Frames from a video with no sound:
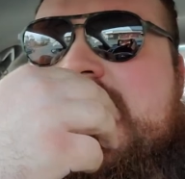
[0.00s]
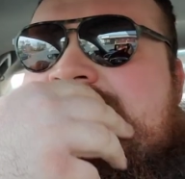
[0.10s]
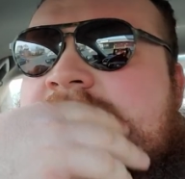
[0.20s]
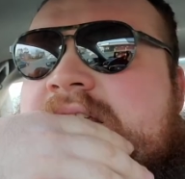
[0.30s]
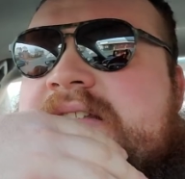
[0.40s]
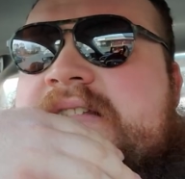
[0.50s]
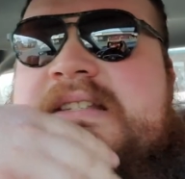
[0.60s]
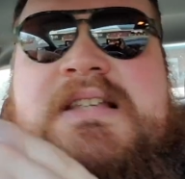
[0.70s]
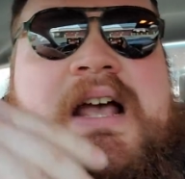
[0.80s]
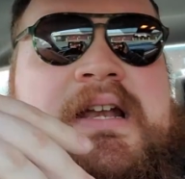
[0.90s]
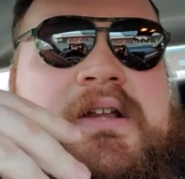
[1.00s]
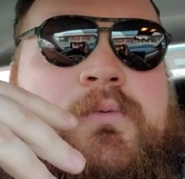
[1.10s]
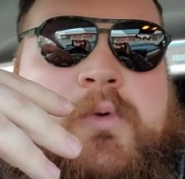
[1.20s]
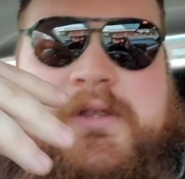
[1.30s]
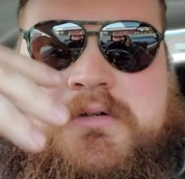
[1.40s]
is
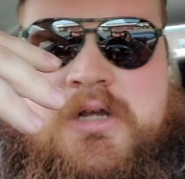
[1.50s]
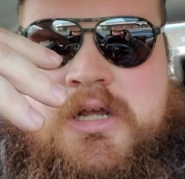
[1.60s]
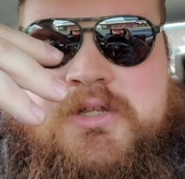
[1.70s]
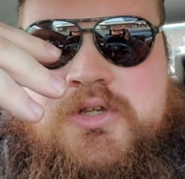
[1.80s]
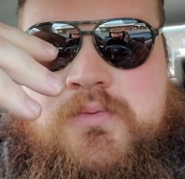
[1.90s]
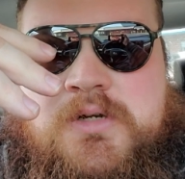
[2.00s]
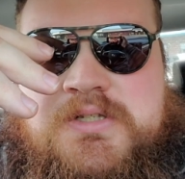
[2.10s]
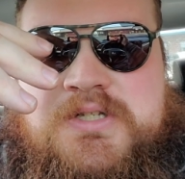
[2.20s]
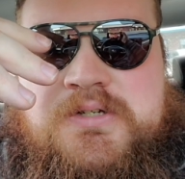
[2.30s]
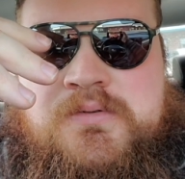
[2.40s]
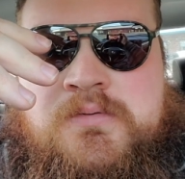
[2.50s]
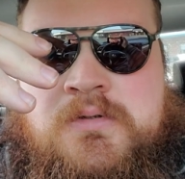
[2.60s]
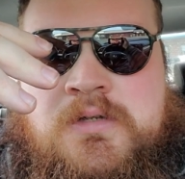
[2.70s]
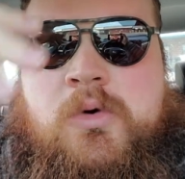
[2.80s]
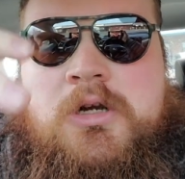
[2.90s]
deciding whether or not you want to
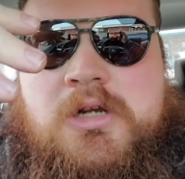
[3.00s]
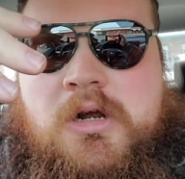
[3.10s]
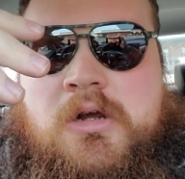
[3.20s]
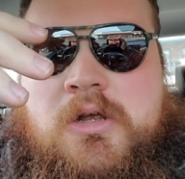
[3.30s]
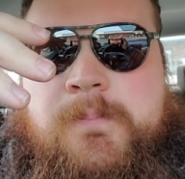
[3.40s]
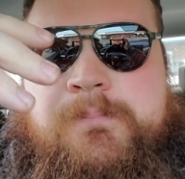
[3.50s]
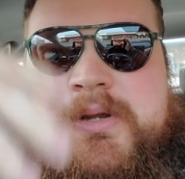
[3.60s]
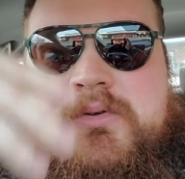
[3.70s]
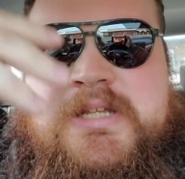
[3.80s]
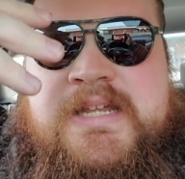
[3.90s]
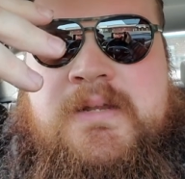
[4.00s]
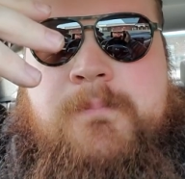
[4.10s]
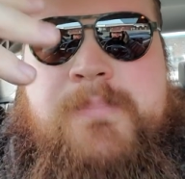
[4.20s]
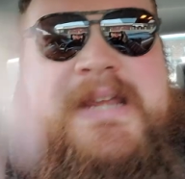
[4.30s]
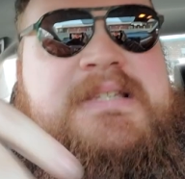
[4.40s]
work on building
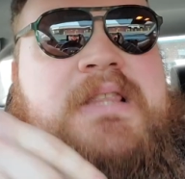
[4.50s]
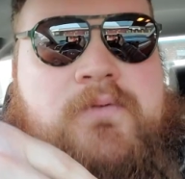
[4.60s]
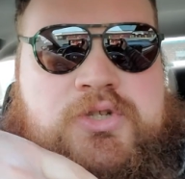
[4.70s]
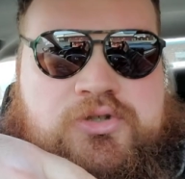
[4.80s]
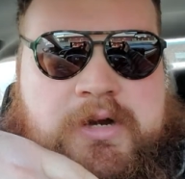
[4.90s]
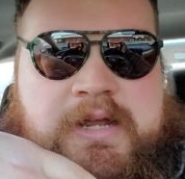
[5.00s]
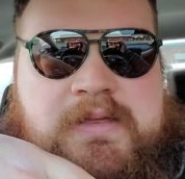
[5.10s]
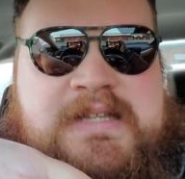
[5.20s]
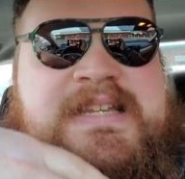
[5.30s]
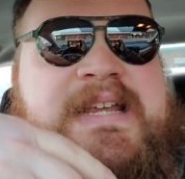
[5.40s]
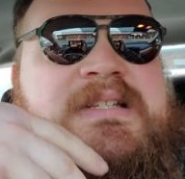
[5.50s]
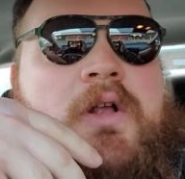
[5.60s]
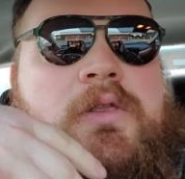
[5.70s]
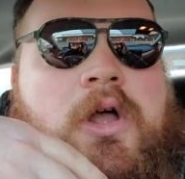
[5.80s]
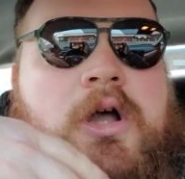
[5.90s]
base level strength. It takes
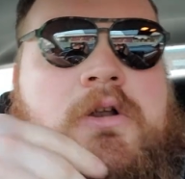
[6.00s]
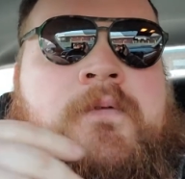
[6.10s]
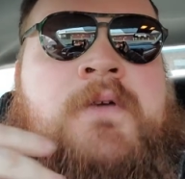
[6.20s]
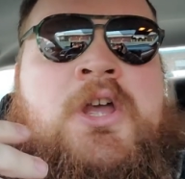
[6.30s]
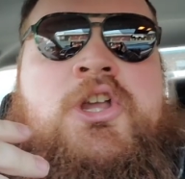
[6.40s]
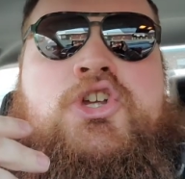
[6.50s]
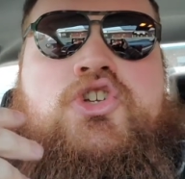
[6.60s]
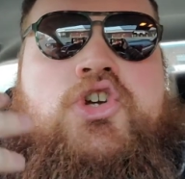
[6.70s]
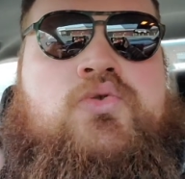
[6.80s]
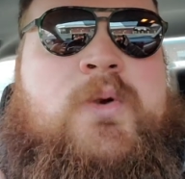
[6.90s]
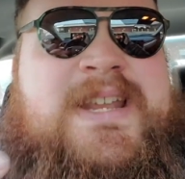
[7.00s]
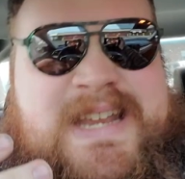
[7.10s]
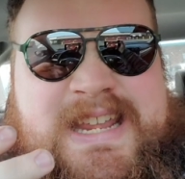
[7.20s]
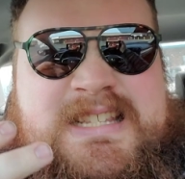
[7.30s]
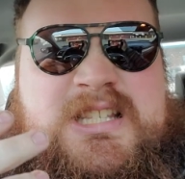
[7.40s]
a lot of grit
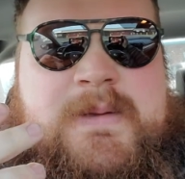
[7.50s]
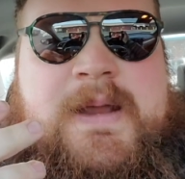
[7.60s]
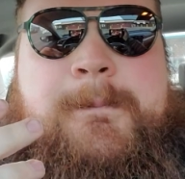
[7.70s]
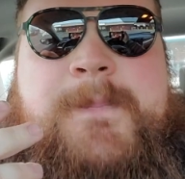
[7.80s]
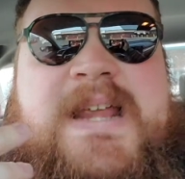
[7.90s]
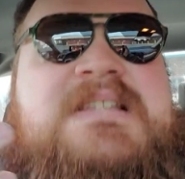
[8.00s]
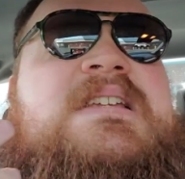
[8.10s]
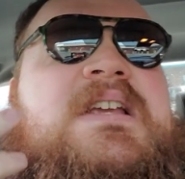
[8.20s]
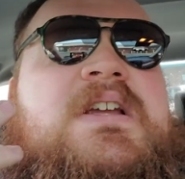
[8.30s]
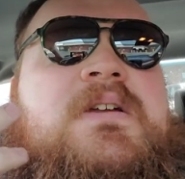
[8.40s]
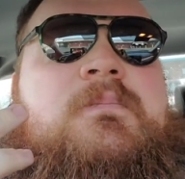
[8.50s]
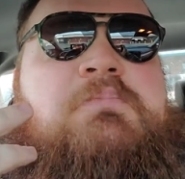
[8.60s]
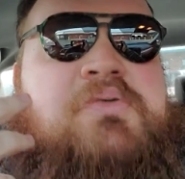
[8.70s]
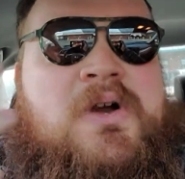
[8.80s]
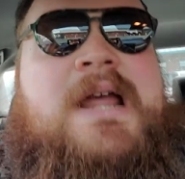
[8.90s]
and basic
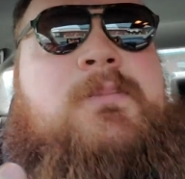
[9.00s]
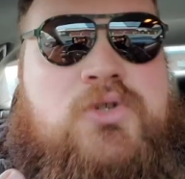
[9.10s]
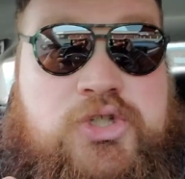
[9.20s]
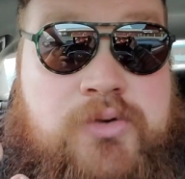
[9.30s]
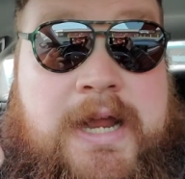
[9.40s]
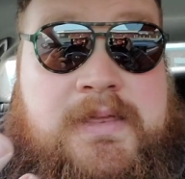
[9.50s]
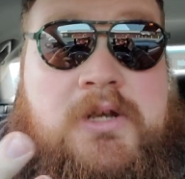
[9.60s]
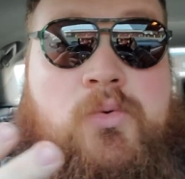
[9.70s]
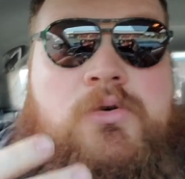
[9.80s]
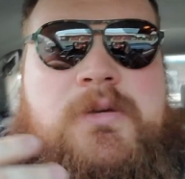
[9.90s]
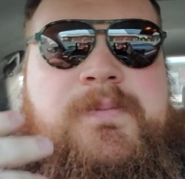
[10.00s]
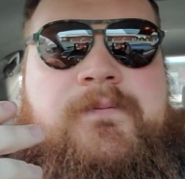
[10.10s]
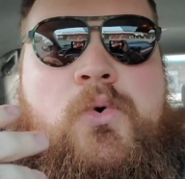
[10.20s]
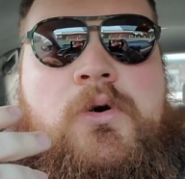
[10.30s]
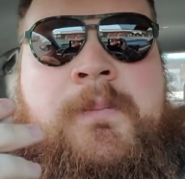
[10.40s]
primal strength in order to
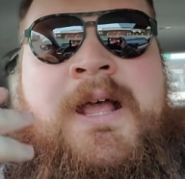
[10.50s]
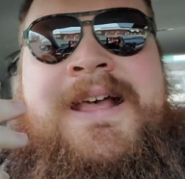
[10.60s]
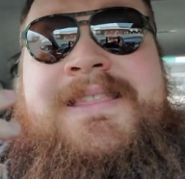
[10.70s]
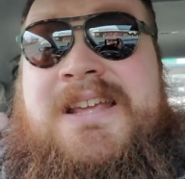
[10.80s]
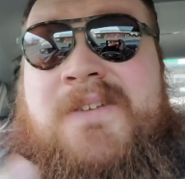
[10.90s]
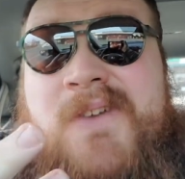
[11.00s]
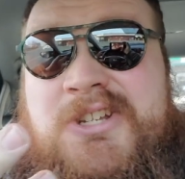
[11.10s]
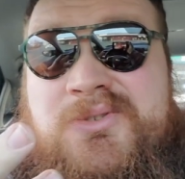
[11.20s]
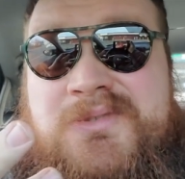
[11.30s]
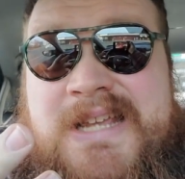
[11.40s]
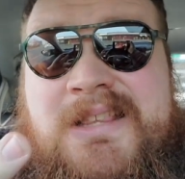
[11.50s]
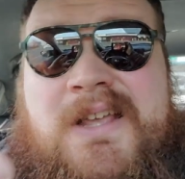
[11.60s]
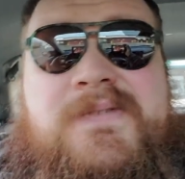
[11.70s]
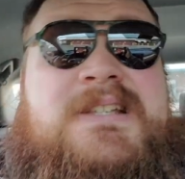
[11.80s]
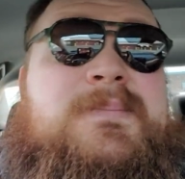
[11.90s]
perform the conventional
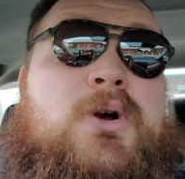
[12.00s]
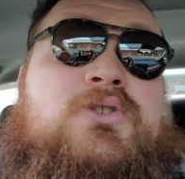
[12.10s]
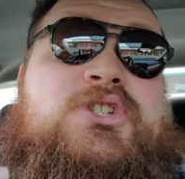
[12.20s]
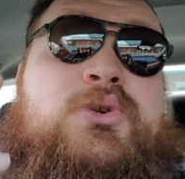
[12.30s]
deadlift, as opposed